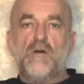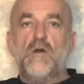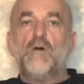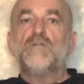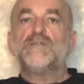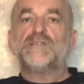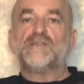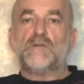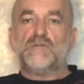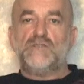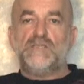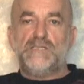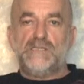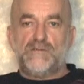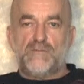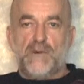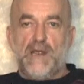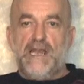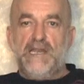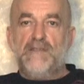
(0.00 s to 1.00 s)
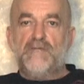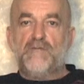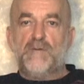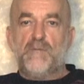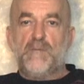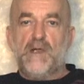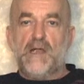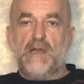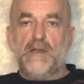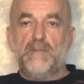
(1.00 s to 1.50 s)
oh, so she's running for
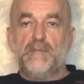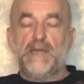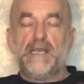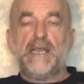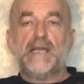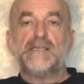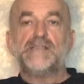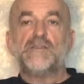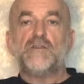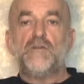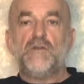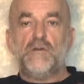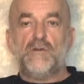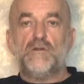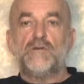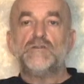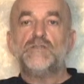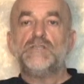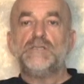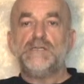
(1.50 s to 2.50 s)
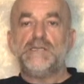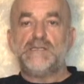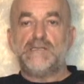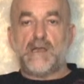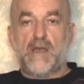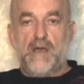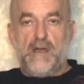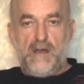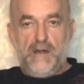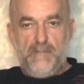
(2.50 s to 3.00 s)
Parliament. And I said, no, no, she's
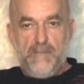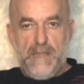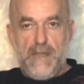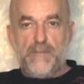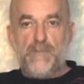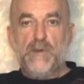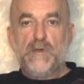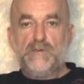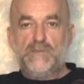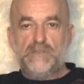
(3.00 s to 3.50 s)
our member.